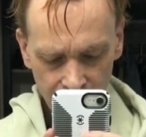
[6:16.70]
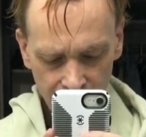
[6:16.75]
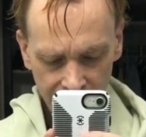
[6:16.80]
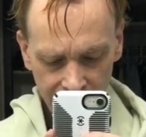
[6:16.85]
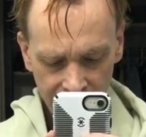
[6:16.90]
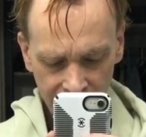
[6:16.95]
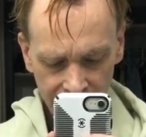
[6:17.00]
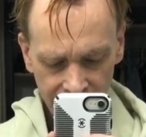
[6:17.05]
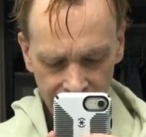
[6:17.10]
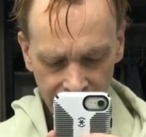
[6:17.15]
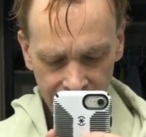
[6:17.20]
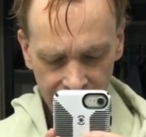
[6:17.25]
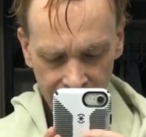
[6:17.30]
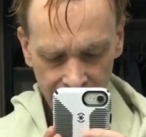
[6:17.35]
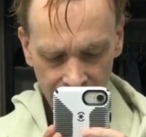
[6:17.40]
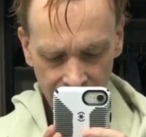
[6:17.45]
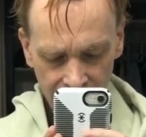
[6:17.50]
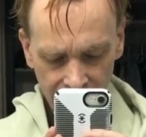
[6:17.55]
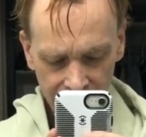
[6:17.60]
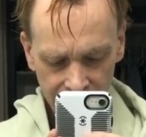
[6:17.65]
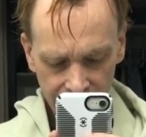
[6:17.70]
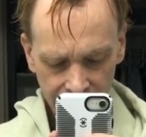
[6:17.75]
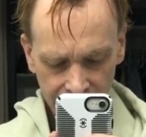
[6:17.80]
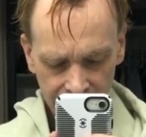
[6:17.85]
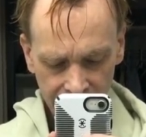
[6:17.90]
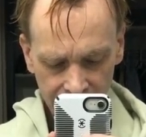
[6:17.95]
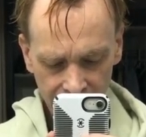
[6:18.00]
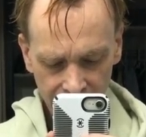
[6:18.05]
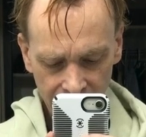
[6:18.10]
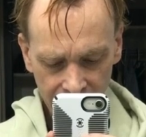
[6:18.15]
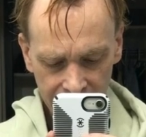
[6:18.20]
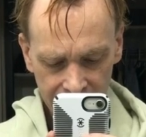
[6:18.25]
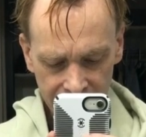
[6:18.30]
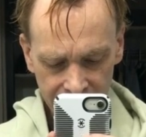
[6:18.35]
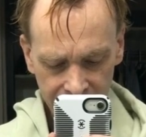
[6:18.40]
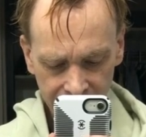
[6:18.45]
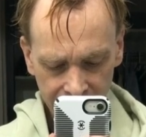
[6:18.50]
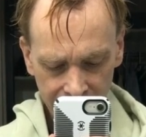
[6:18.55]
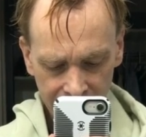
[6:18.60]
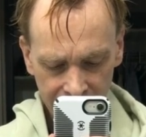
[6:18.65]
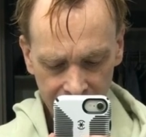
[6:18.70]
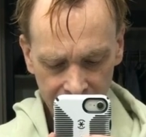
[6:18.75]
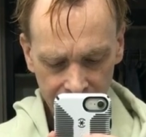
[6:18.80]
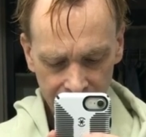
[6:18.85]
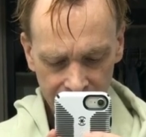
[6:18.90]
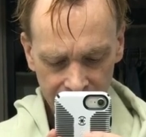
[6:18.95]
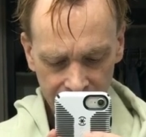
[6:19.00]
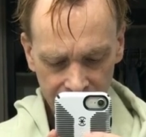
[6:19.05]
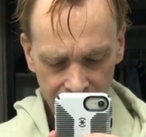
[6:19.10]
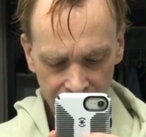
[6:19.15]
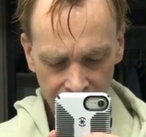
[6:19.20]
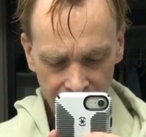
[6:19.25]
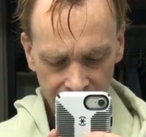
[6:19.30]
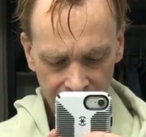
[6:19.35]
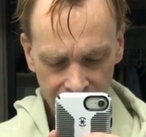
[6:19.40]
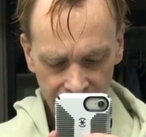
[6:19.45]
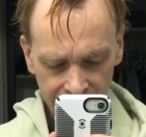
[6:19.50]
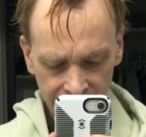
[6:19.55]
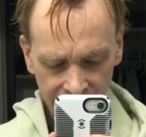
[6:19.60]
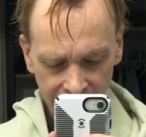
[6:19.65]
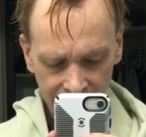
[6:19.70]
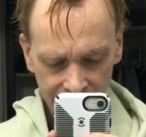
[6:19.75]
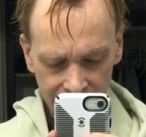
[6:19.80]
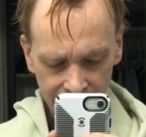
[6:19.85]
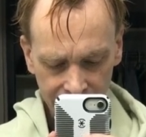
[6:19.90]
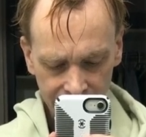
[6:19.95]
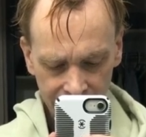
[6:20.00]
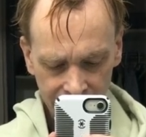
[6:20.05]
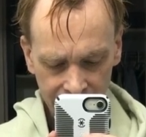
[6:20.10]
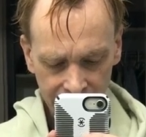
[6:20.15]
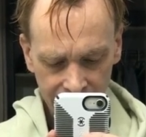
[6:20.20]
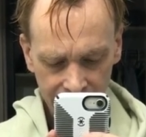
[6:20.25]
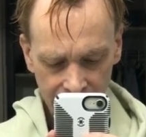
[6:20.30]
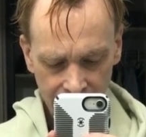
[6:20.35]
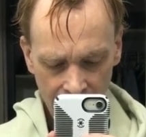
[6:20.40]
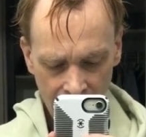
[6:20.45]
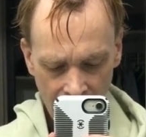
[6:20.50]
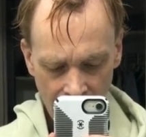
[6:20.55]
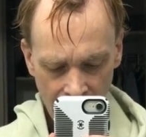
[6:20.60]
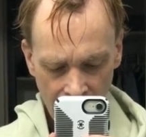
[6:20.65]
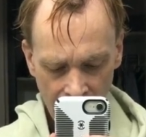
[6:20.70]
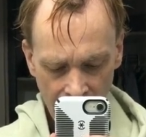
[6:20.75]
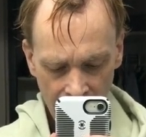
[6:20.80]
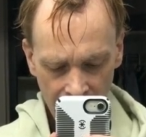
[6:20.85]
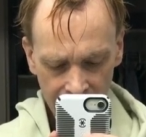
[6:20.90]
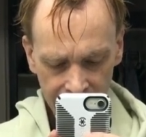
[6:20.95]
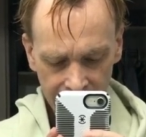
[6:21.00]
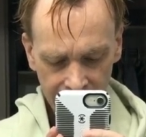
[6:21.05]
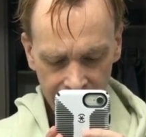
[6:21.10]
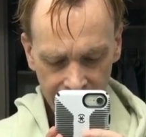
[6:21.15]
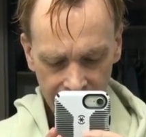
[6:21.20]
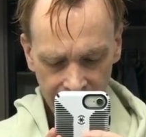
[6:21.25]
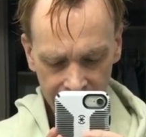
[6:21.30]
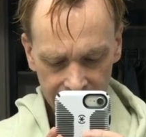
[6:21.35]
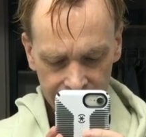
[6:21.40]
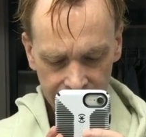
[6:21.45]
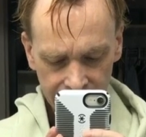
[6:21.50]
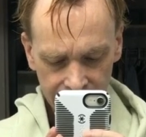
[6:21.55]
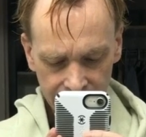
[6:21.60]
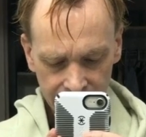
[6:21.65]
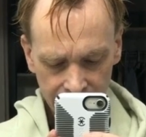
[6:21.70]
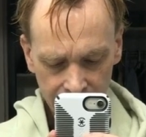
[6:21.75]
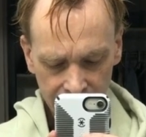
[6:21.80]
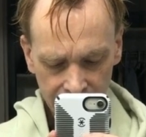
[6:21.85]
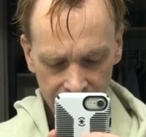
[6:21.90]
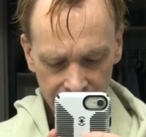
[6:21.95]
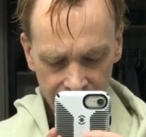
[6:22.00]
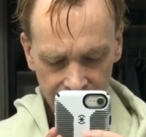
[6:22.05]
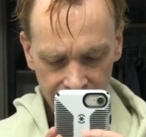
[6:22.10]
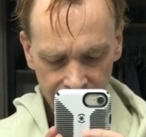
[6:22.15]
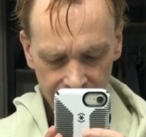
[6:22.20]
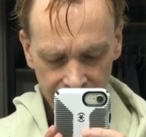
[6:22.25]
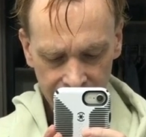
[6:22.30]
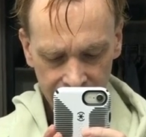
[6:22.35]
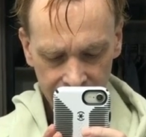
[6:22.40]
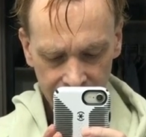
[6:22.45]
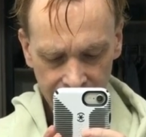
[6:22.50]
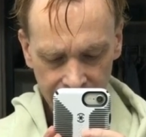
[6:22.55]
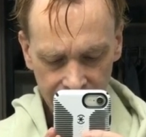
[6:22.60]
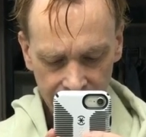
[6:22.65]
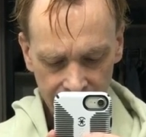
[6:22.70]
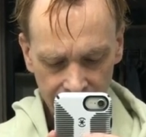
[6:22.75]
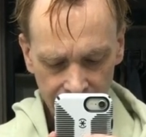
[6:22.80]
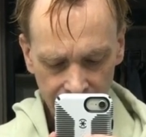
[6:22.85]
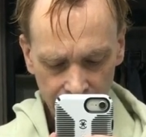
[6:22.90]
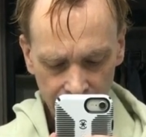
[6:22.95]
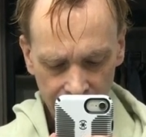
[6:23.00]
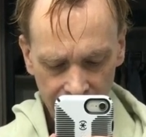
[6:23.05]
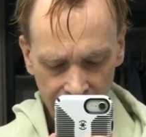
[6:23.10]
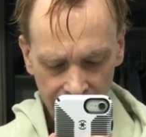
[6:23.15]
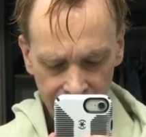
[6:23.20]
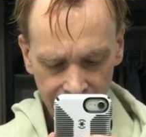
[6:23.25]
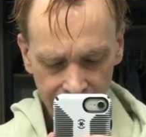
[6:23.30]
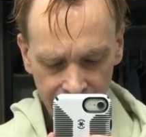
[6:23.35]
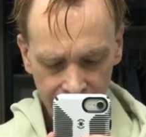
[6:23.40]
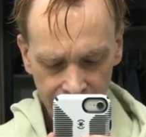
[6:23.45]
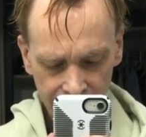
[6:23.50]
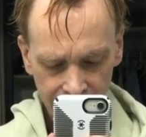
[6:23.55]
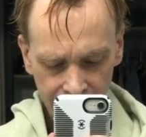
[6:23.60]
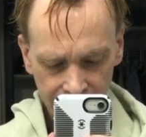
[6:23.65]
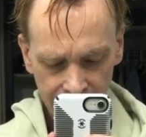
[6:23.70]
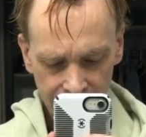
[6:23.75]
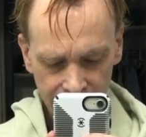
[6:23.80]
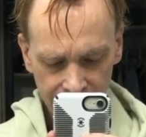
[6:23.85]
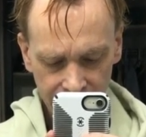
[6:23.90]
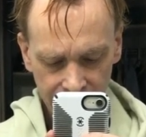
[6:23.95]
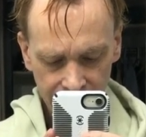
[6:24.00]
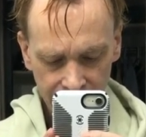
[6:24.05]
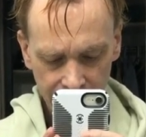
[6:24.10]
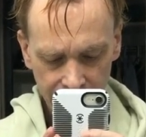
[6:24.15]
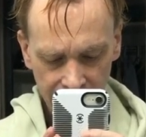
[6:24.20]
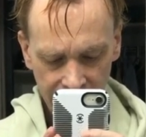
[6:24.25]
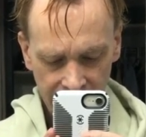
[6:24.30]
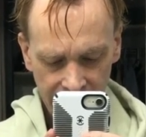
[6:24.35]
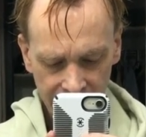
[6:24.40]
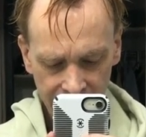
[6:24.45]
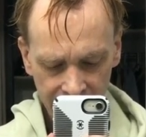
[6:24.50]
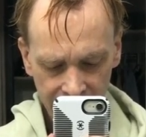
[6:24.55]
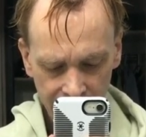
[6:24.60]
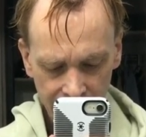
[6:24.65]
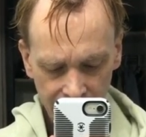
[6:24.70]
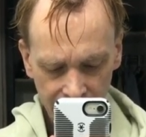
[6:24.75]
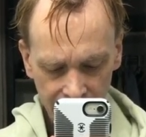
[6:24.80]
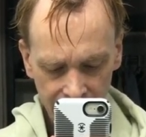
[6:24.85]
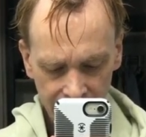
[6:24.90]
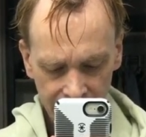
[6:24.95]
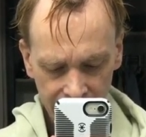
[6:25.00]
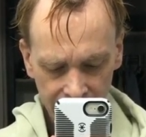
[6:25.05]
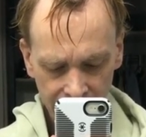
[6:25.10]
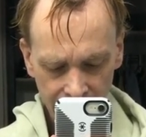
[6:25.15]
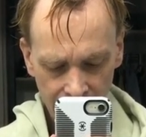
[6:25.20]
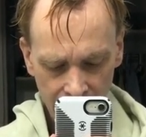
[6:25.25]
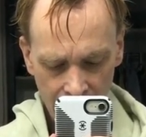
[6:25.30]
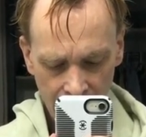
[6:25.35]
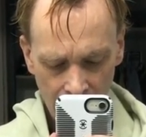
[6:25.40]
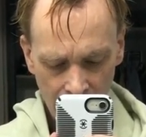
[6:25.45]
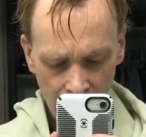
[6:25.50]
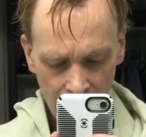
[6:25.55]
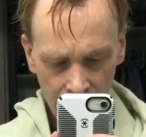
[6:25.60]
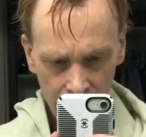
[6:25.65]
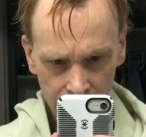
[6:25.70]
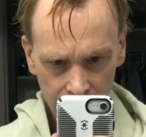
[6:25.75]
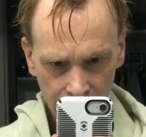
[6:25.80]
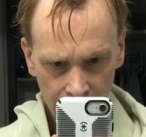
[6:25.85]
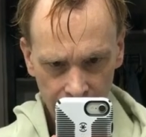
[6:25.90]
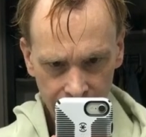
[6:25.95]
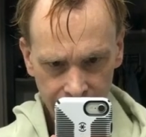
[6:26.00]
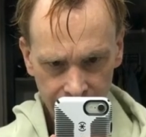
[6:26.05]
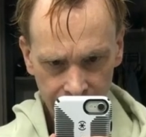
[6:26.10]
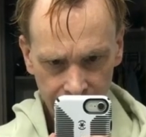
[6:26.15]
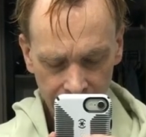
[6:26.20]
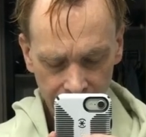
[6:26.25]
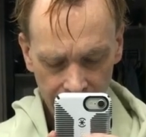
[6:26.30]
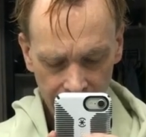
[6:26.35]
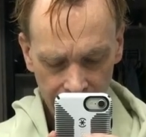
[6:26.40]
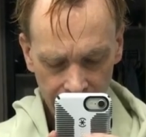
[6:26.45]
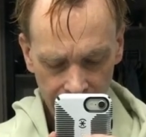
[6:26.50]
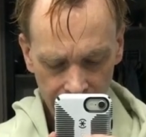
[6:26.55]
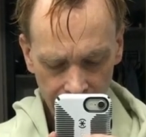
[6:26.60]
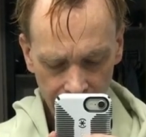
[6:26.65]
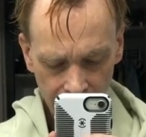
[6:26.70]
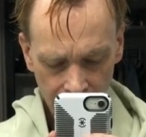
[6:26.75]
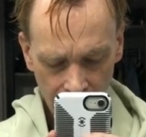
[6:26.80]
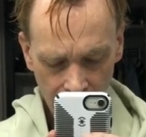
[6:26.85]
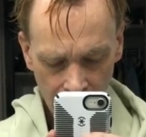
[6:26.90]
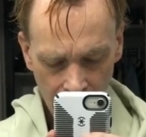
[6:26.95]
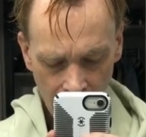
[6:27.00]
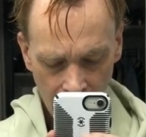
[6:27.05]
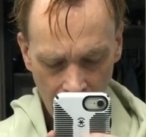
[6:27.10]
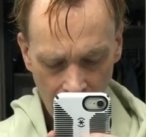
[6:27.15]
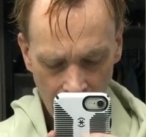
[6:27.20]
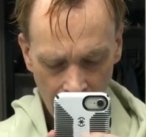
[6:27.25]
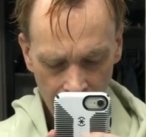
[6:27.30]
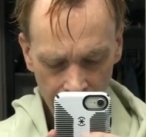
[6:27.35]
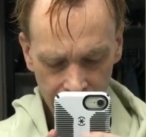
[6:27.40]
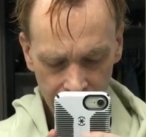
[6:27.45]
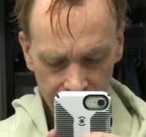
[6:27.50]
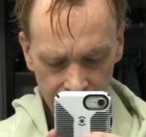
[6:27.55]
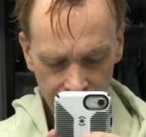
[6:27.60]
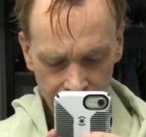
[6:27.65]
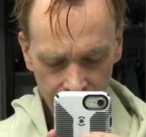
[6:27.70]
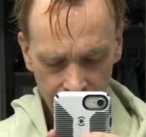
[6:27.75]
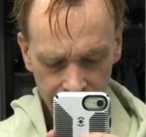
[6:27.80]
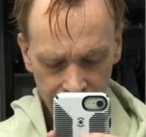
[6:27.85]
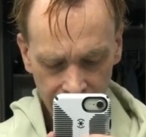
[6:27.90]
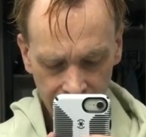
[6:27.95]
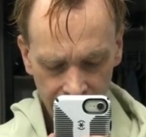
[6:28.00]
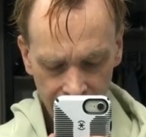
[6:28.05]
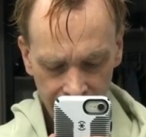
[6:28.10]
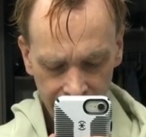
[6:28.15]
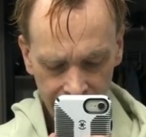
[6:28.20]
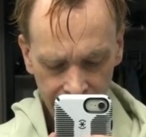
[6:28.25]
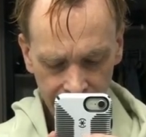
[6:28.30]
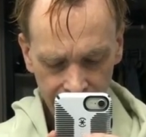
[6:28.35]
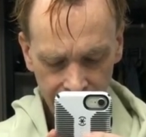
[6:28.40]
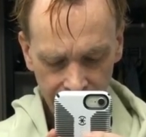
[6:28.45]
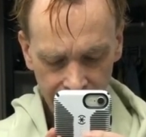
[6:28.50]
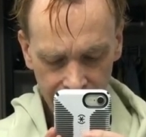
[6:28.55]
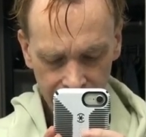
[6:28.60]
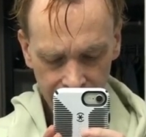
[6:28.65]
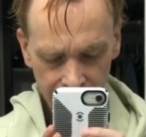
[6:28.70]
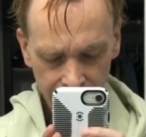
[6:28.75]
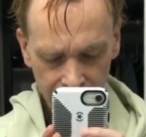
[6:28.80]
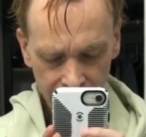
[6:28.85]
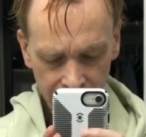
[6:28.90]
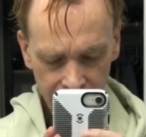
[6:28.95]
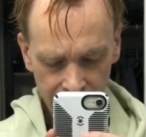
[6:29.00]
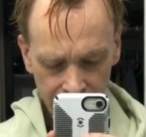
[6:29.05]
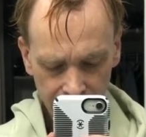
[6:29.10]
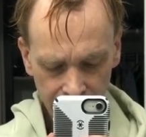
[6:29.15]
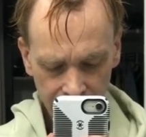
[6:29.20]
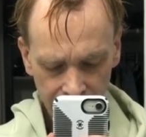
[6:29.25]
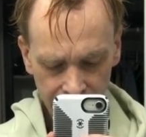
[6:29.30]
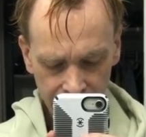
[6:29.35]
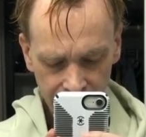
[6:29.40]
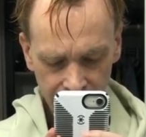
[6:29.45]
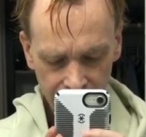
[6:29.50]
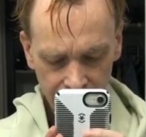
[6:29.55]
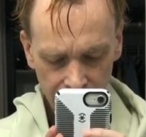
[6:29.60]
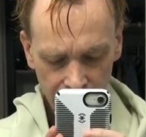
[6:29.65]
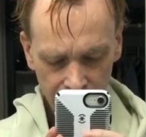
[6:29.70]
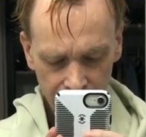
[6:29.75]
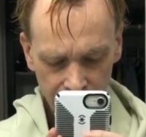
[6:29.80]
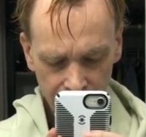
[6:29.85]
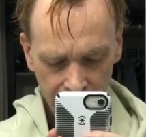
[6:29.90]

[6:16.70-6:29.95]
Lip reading: woman, I find that ramps make it a lot easier for me to position myself comfortably and gain access to my genitalia without feeling frustrated by having a belly or larger thigh. These tools are here for you to experience pleasure in the most